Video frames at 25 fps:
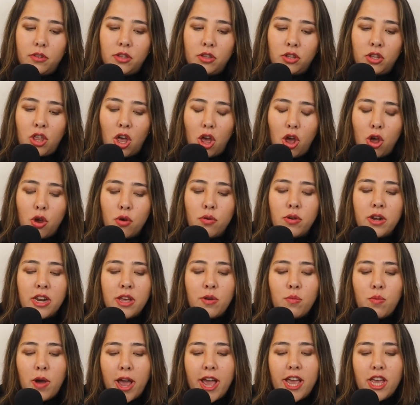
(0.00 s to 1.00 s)
the only
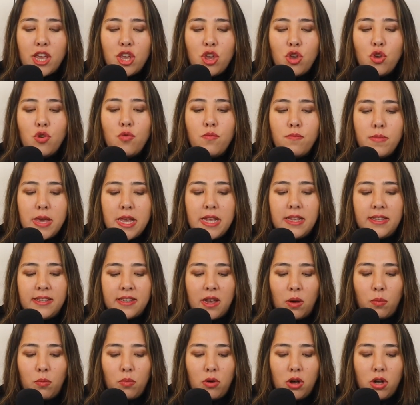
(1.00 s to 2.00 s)
way you meet
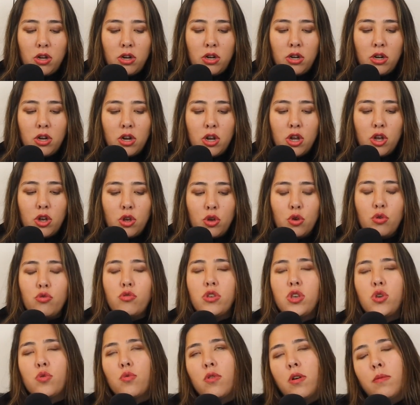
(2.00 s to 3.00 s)
someone who
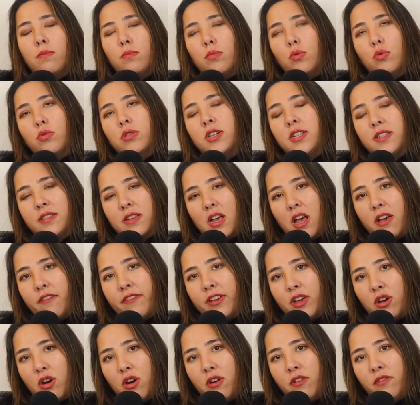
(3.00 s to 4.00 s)
you are more
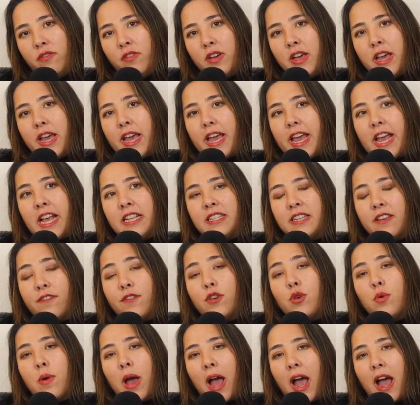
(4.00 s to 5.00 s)
deserving of is if
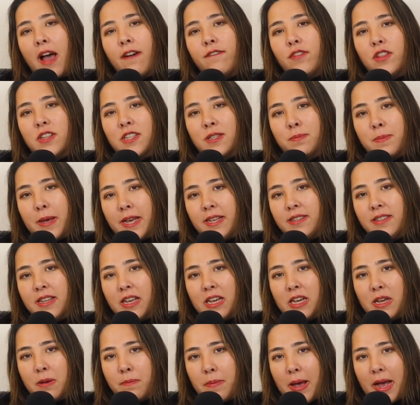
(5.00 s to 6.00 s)
you have the space
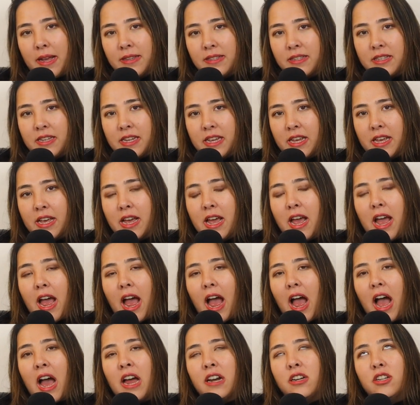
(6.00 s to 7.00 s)
and capacity.
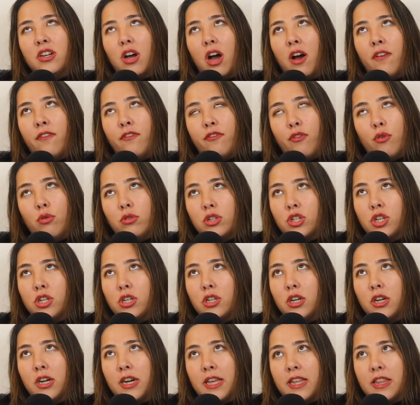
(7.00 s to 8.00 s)
And
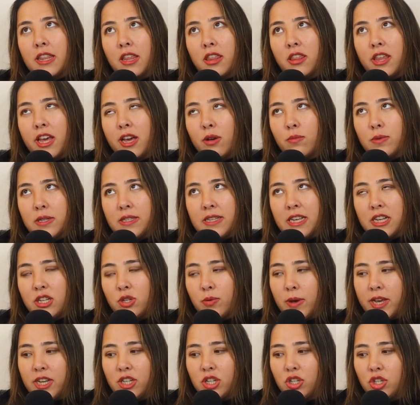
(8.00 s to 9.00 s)
unfortunately, the thing with
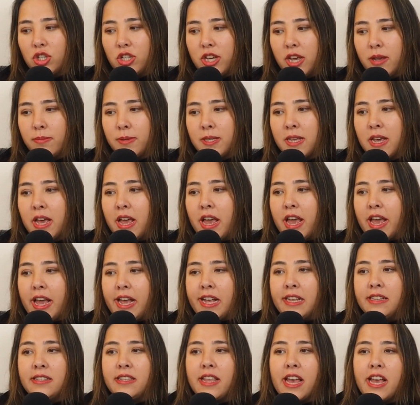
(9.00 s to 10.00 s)
situationships
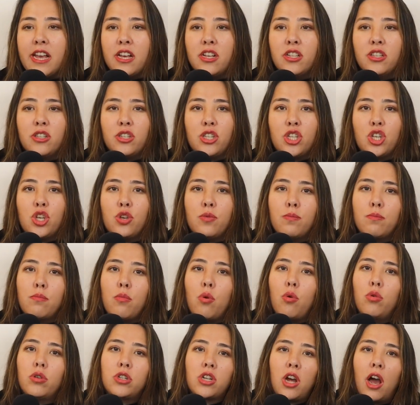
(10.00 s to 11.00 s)
is they consume
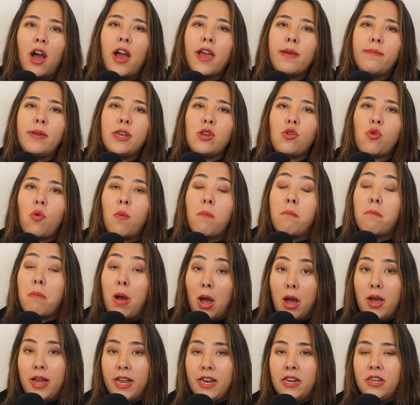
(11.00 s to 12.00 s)
more time in your
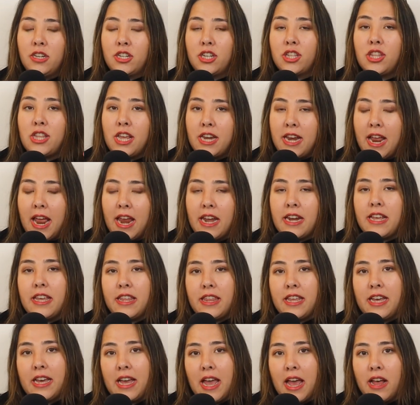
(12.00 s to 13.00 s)
mind than
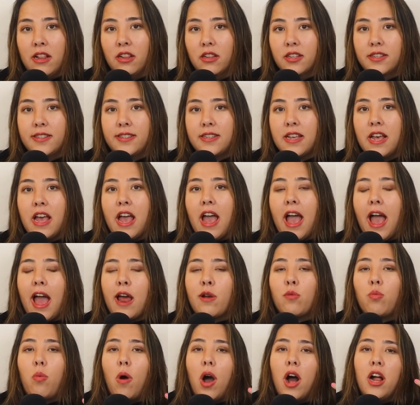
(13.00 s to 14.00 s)
anything else.
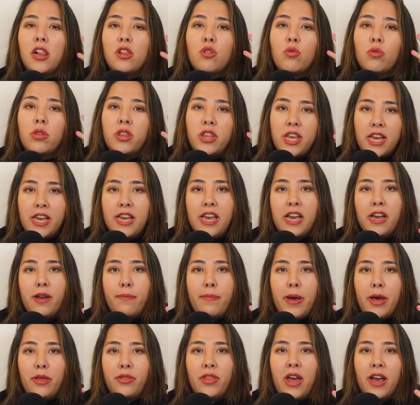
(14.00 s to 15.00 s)
And while you're thinking
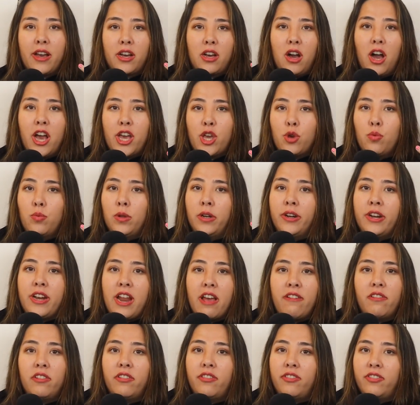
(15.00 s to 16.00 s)
about that guy who will
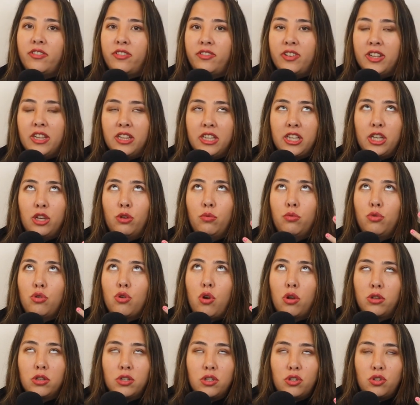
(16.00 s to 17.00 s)
never fulfill you
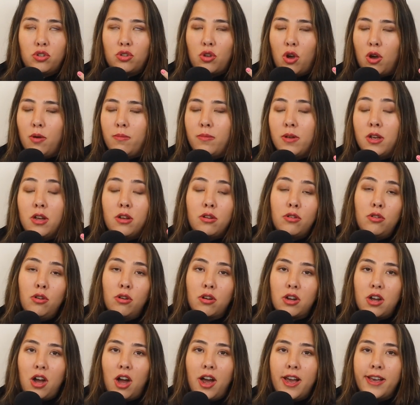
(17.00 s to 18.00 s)
non-stop,
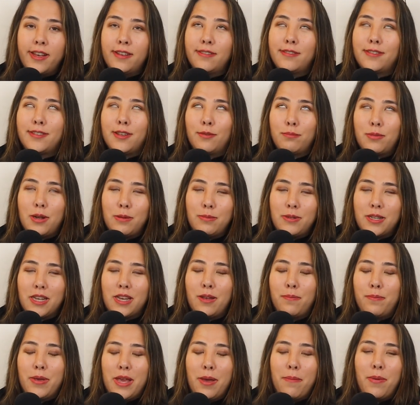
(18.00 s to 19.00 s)
not guy, sometimes it
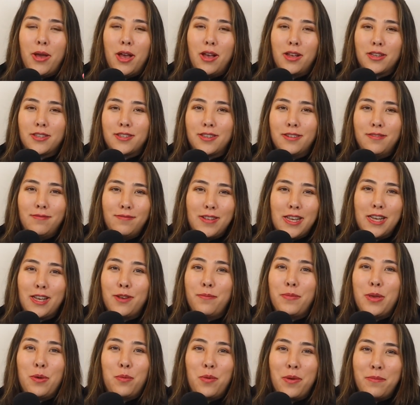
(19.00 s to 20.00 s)
could be a person, it could
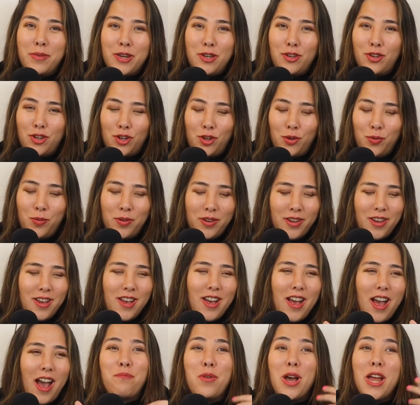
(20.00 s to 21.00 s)
be women too.
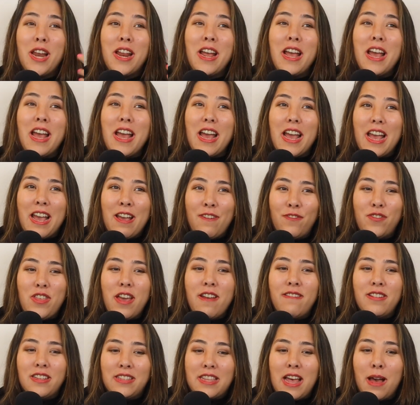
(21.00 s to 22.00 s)
But if
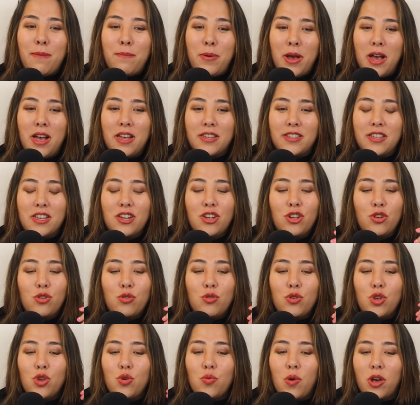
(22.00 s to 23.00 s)
there is that person who
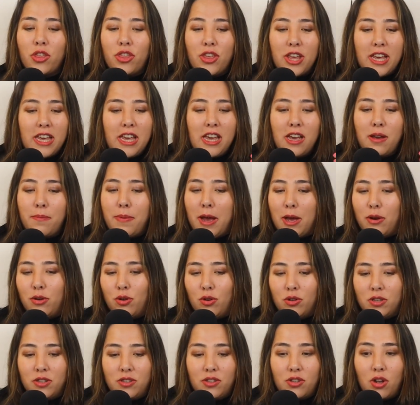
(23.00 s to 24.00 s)
you are thinking about
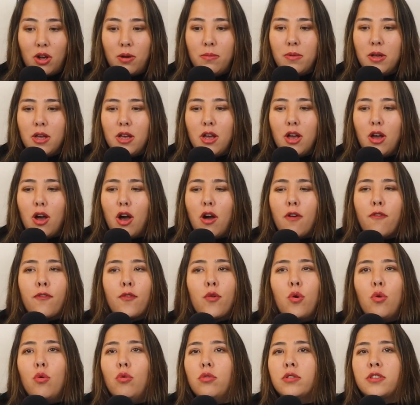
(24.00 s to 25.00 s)
non-stop, of
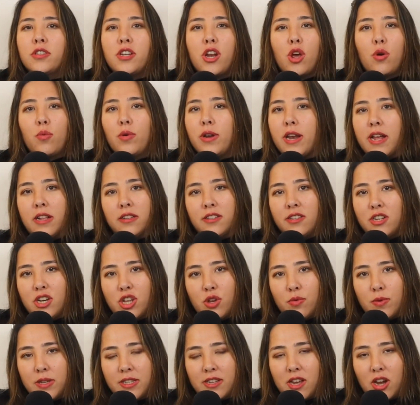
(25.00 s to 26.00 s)
course no one else
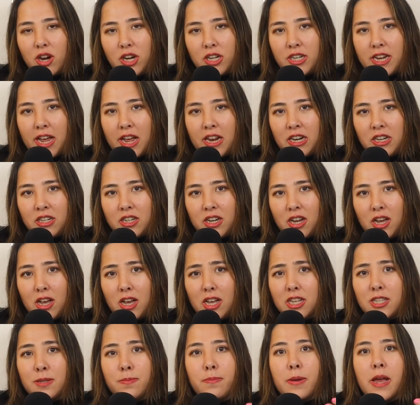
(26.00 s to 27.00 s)
new is going to enter,
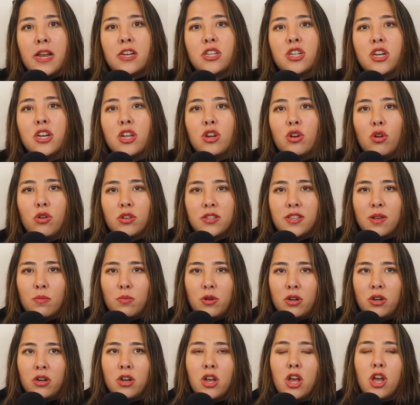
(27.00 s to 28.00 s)
especially not
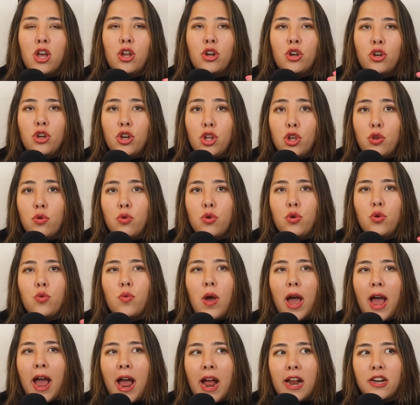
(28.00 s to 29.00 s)
someone new who
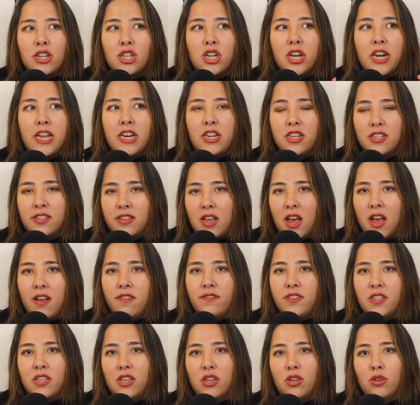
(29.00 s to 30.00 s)
actually
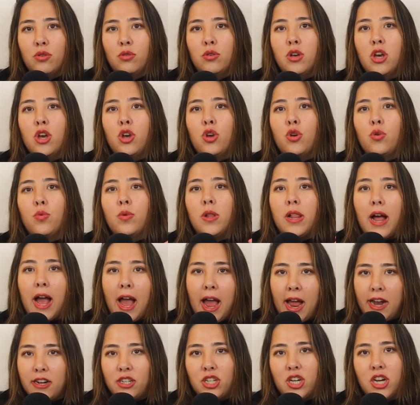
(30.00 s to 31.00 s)
deserves you, who will
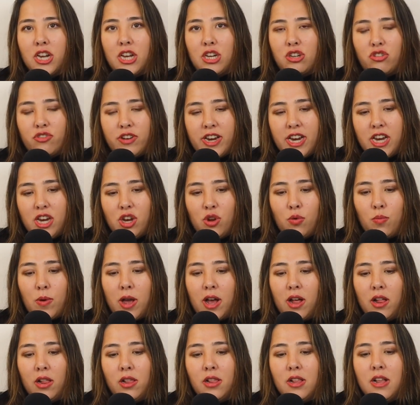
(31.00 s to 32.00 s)
actually treat you
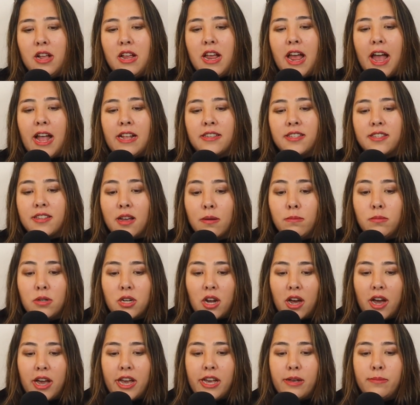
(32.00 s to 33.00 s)
well. And
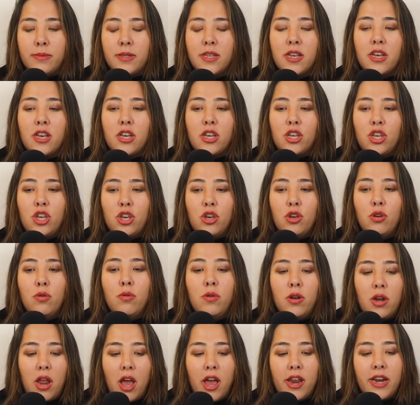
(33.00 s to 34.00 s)
sometimes you
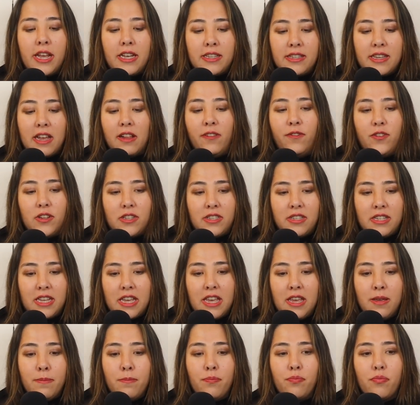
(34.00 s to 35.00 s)
learning
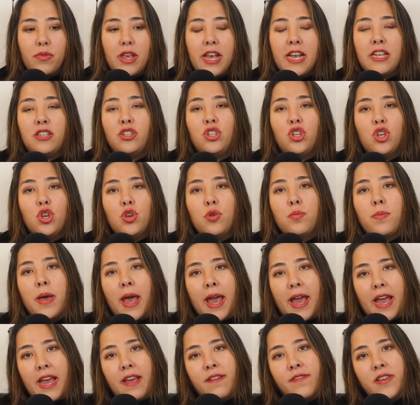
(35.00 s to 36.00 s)
self-esteem is you
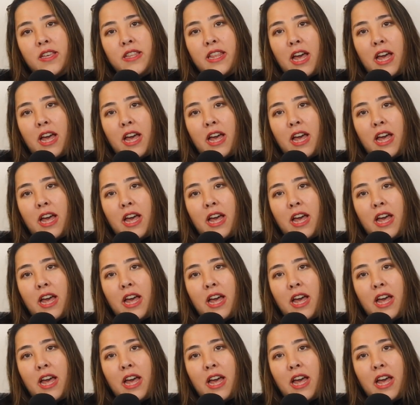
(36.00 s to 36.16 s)
behaving